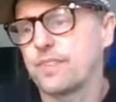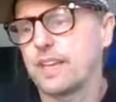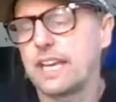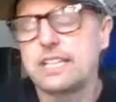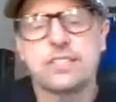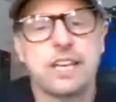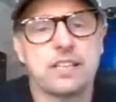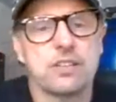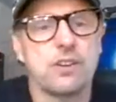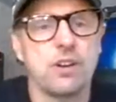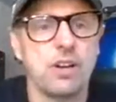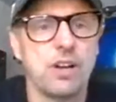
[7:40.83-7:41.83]
he said,
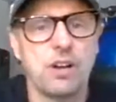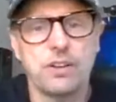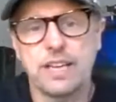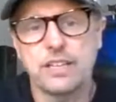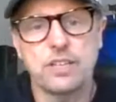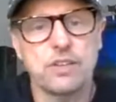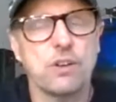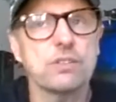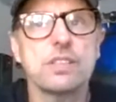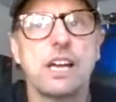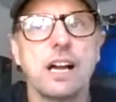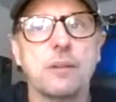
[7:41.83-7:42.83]
"Look, I'll get you
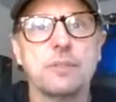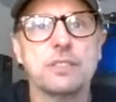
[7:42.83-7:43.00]
locked up."